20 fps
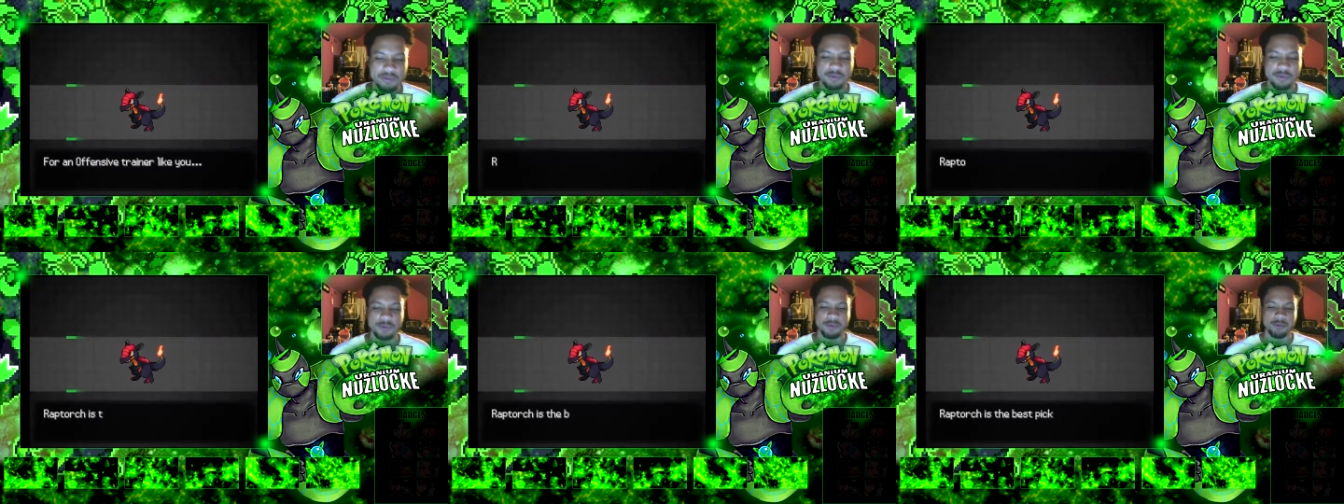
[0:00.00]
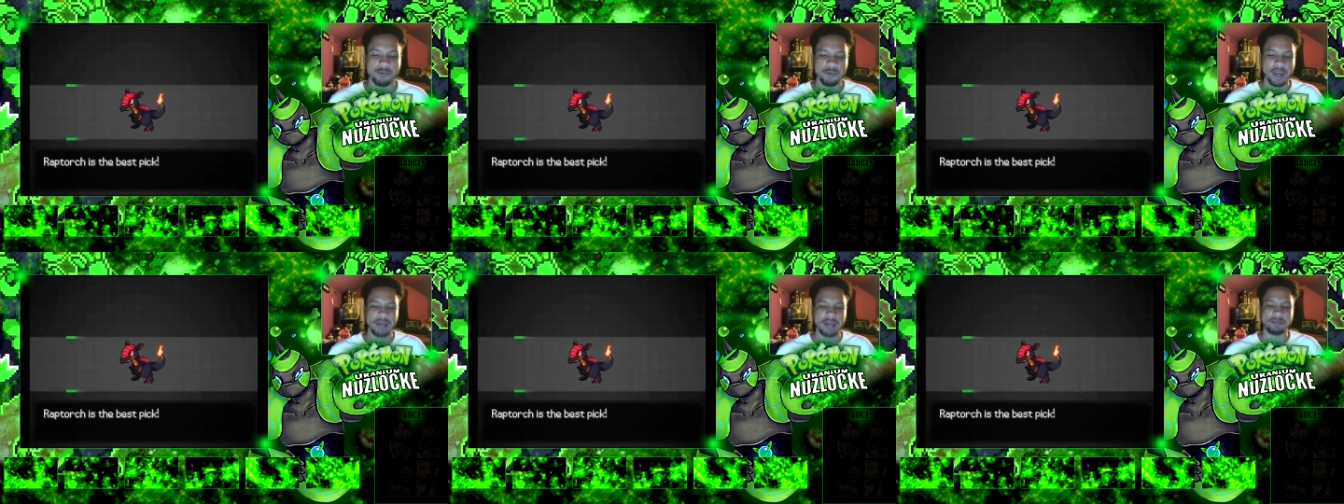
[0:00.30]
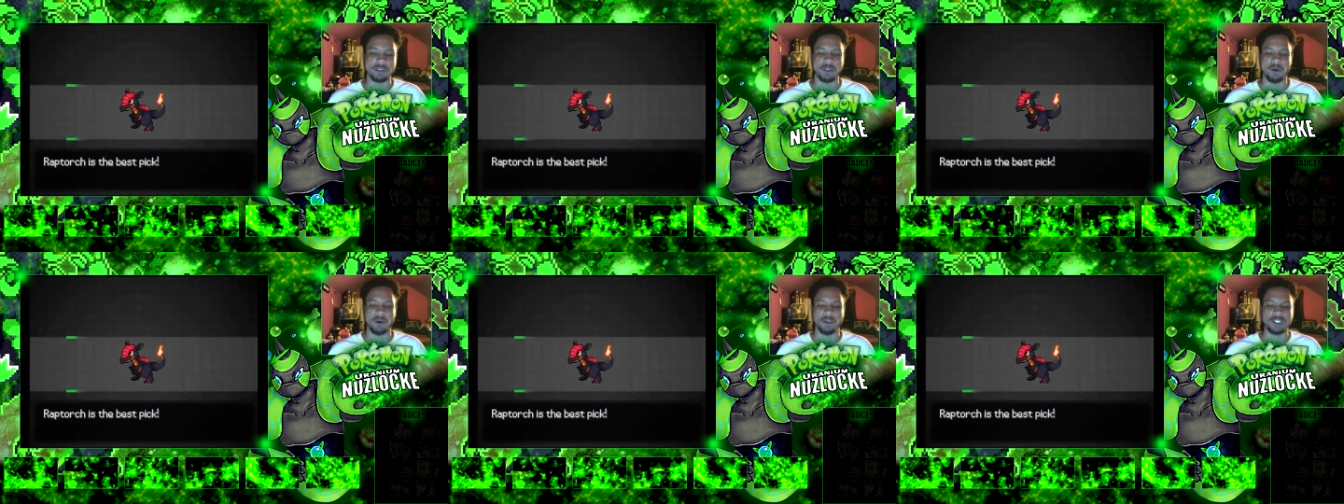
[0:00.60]

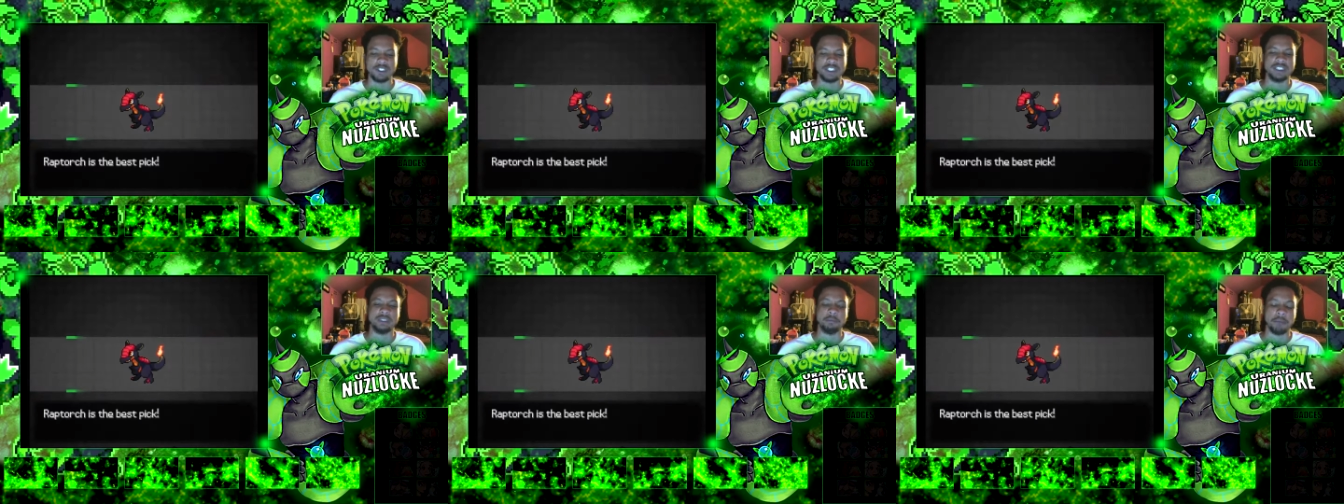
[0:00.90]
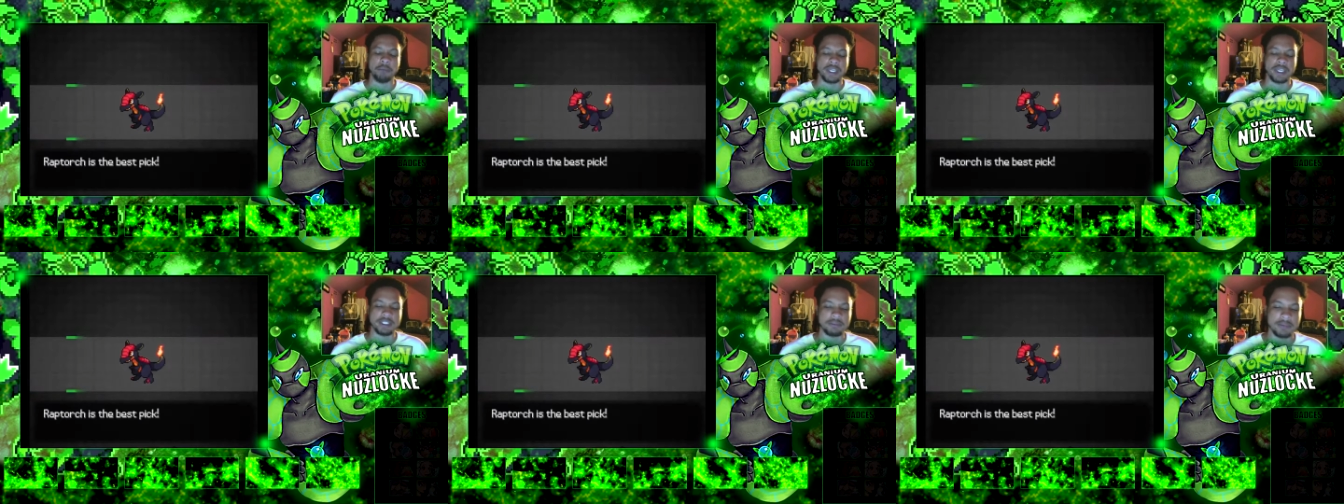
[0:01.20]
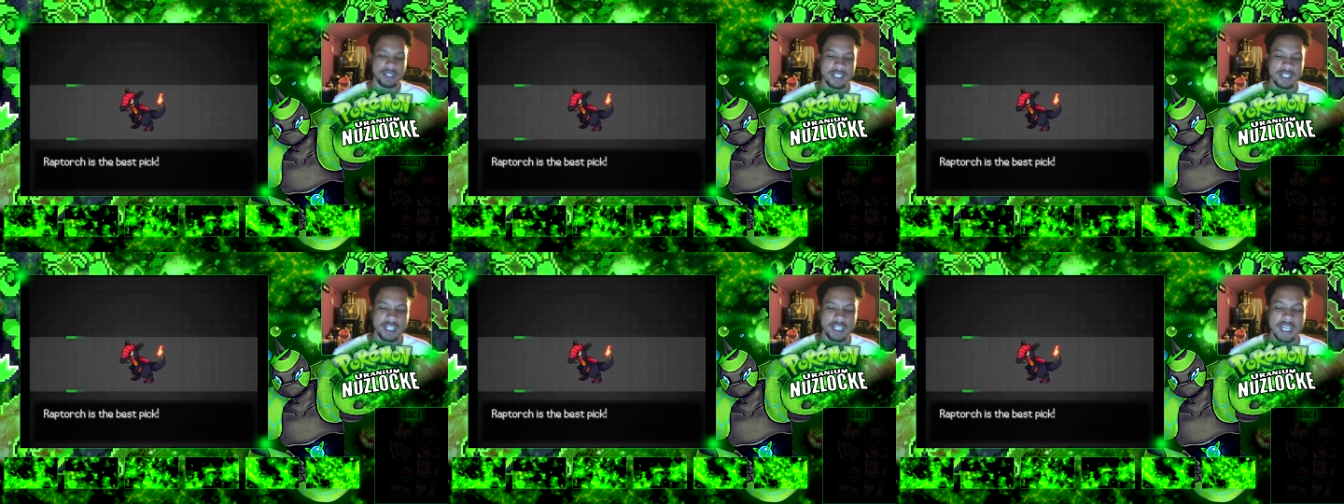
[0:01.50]
Raptorch is the best
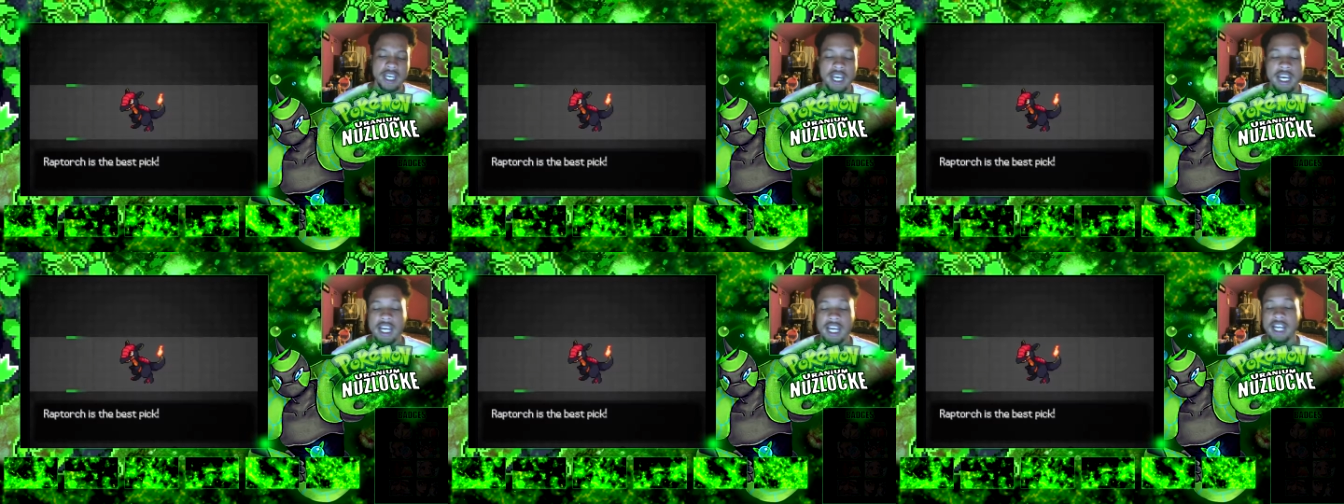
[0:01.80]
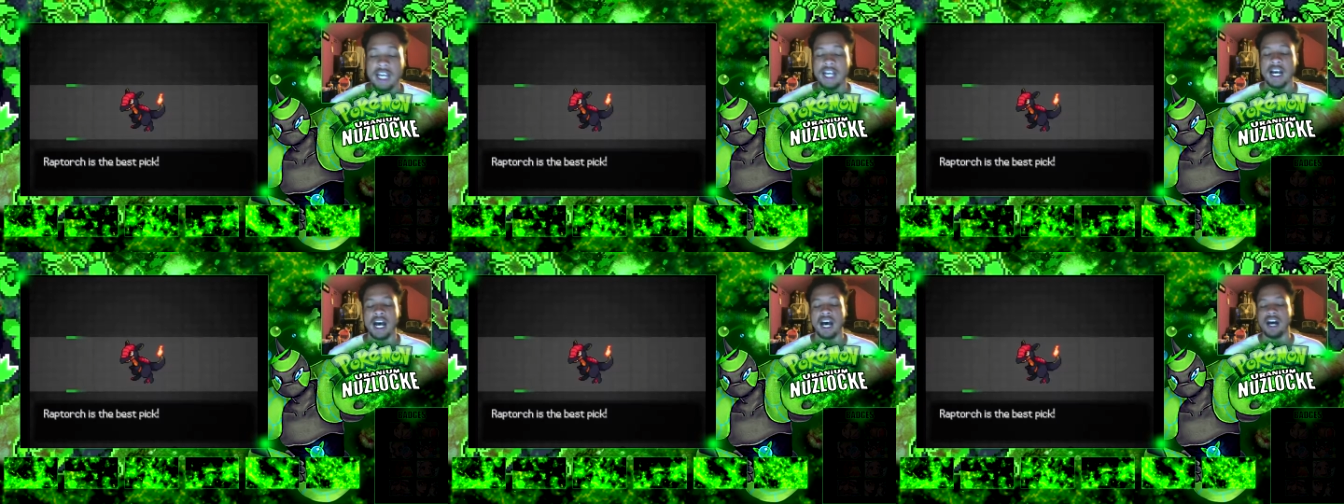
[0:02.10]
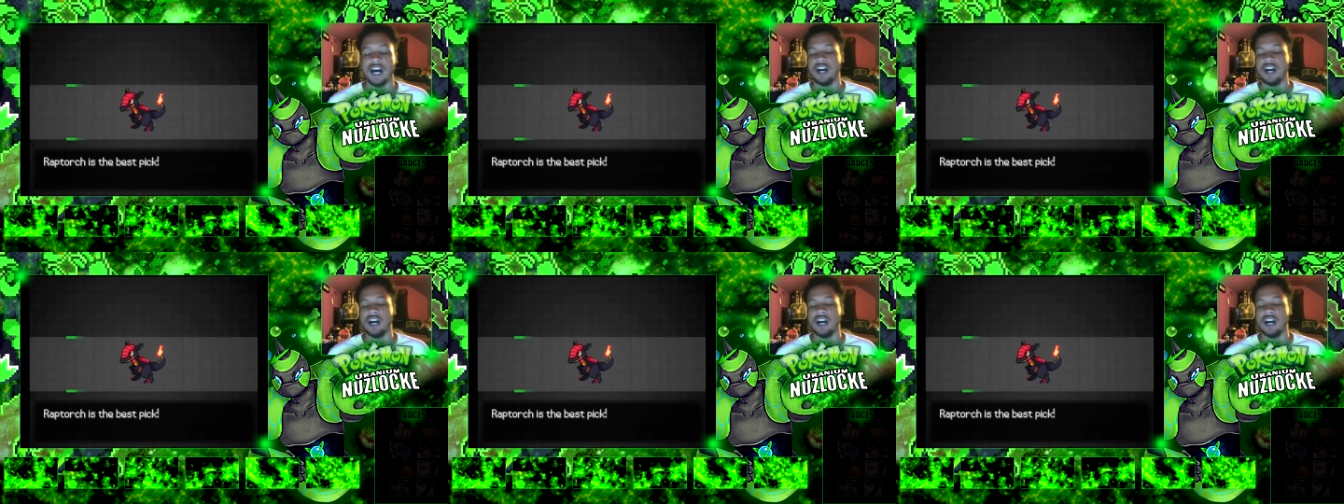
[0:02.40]
pick.